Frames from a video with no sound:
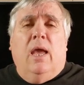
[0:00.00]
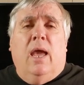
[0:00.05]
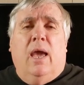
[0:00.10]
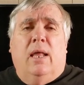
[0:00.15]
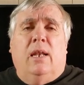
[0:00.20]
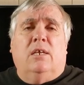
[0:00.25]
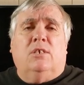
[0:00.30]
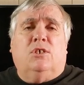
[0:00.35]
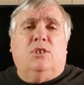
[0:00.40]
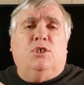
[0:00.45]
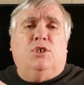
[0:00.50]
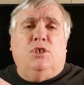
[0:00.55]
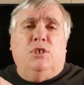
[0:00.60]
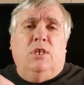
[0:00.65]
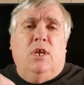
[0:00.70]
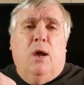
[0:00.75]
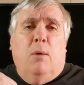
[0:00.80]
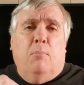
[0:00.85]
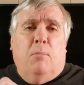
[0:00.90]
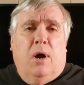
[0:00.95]
And as a
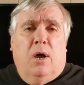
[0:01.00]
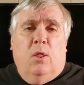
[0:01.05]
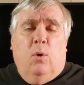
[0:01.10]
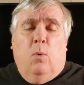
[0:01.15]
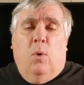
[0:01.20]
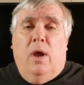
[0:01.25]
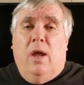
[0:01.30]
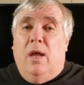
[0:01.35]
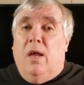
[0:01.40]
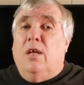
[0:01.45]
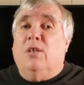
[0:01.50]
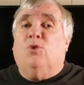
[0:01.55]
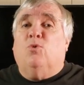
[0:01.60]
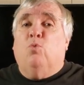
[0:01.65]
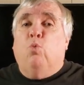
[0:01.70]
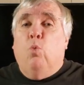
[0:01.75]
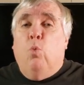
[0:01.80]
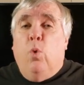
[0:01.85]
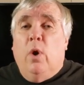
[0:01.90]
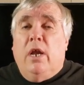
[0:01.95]
GM, by the way, it's
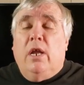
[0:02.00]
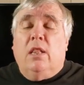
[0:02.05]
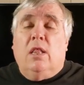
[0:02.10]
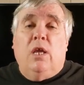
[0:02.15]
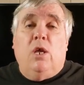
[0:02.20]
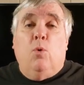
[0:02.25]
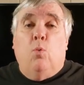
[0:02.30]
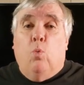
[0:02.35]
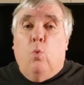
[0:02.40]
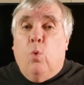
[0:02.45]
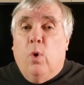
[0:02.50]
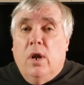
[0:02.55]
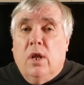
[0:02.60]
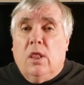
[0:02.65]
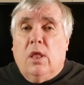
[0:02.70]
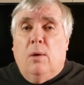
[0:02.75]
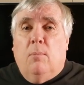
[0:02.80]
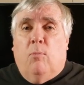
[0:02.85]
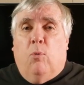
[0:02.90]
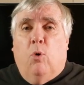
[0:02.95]
really,
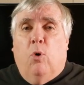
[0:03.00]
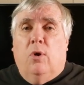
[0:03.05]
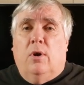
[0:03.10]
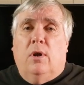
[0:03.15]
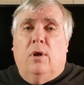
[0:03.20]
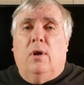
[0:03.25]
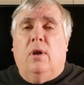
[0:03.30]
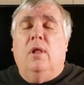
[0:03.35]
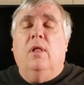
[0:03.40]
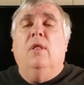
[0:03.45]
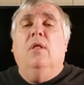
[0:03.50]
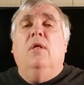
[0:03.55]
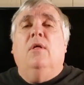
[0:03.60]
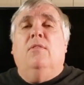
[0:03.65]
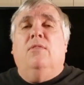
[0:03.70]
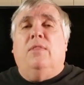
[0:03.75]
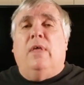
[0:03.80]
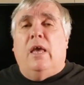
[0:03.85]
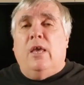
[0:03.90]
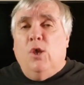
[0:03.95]
really important
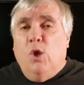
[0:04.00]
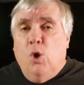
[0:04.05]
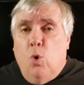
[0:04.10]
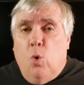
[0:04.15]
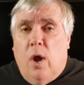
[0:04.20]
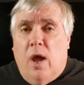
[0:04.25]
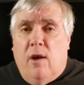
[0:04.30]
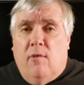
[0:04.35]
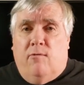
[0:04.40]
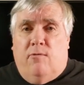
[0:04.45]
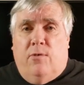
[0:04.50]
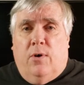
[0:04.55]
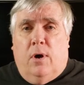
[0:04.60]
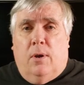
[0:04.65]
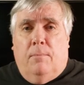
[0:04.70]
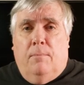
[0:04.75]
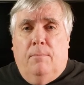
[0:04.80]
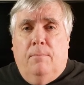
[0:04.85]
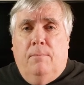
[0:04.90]
that you have fun.